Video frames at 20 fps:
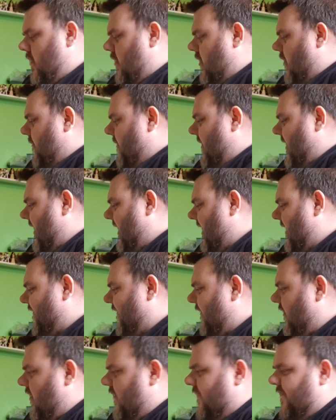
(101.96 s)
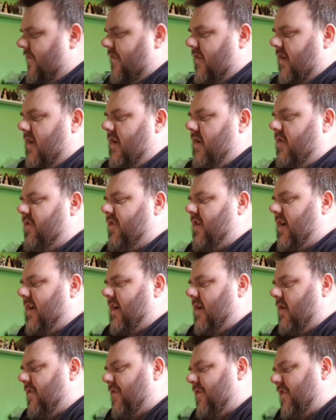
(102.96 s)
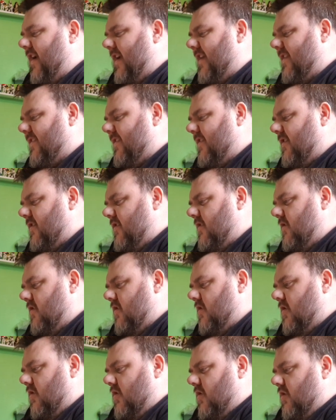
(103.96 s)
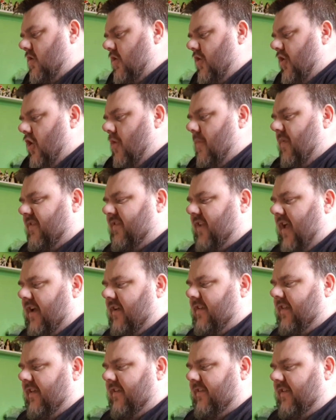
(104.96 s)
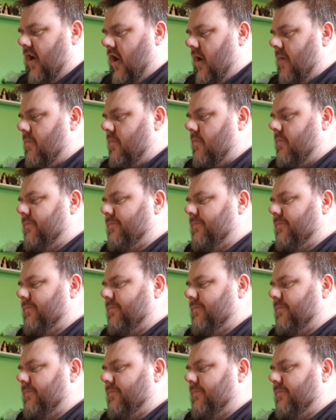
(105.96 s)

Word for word: on behalf of Jango Fett. No mistakes this time.